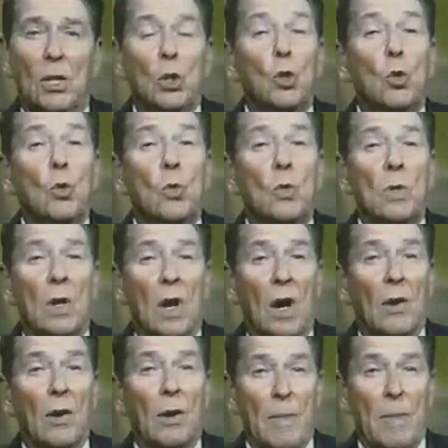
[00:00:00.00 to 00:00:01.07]
You
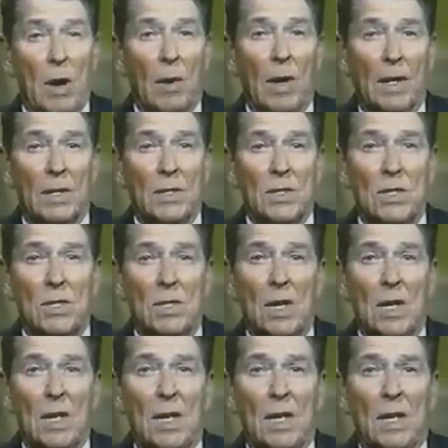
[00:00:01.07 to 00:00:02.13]
are Americans.
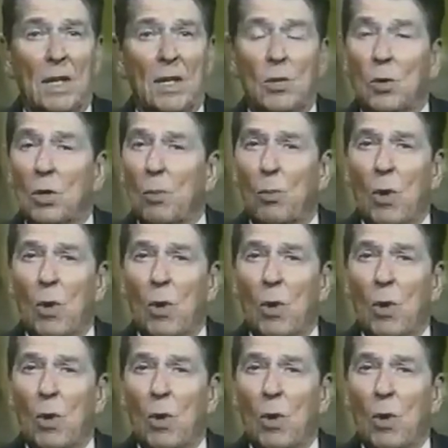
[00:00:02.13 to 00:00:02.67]
You're